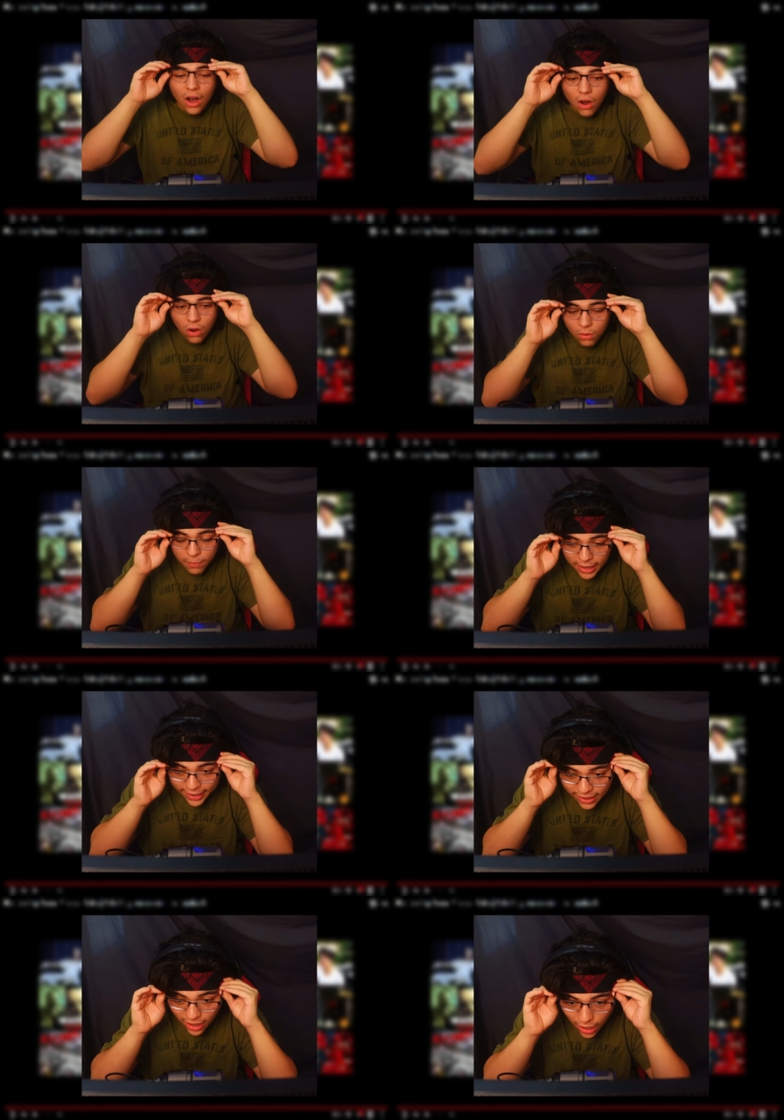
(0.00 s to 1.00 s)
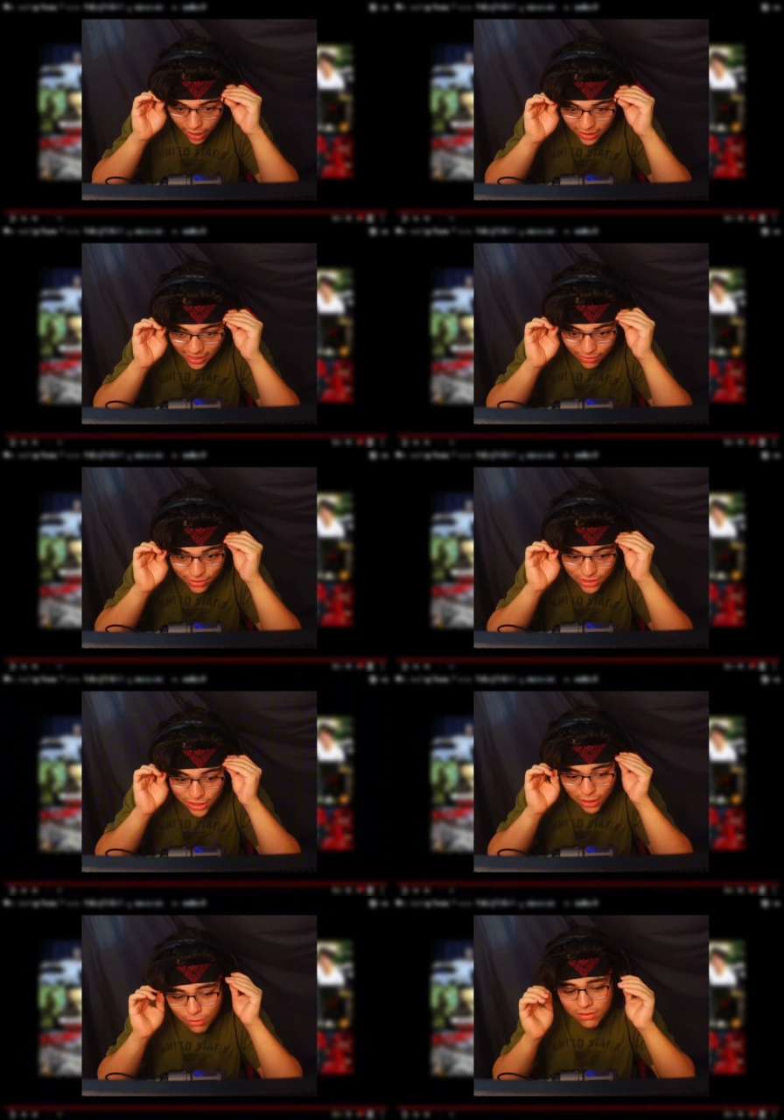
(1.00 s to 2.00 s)
Oh my god, that was
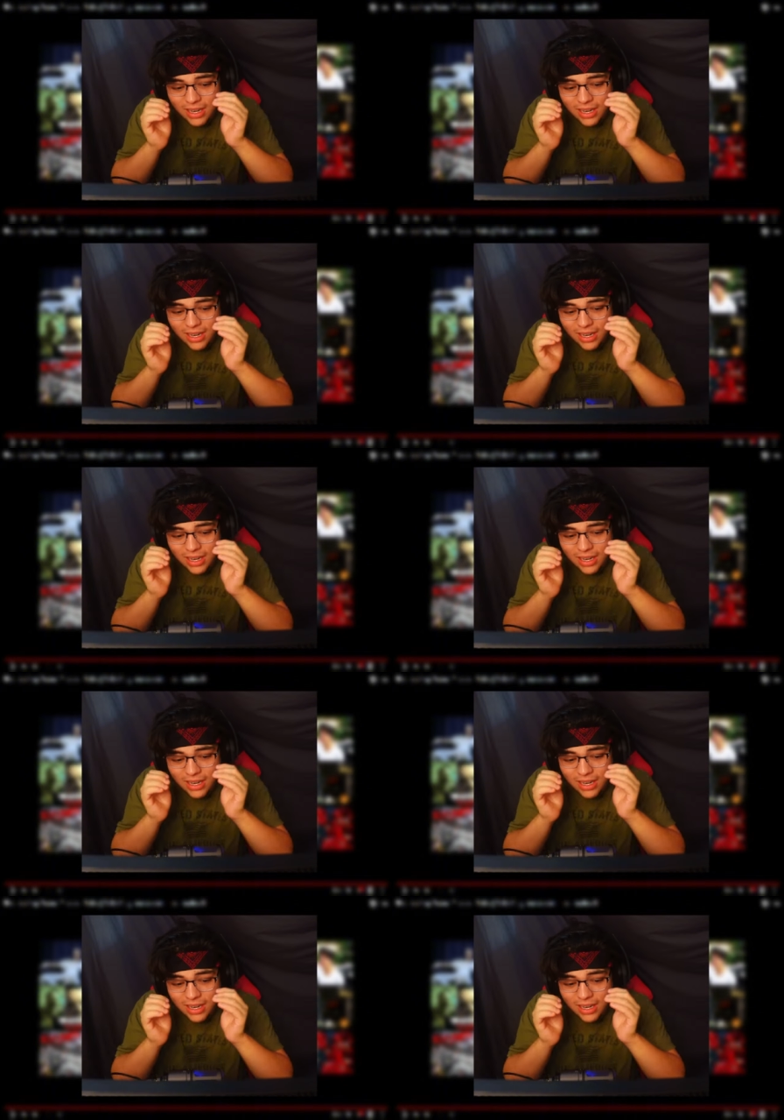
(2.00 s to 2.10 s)
so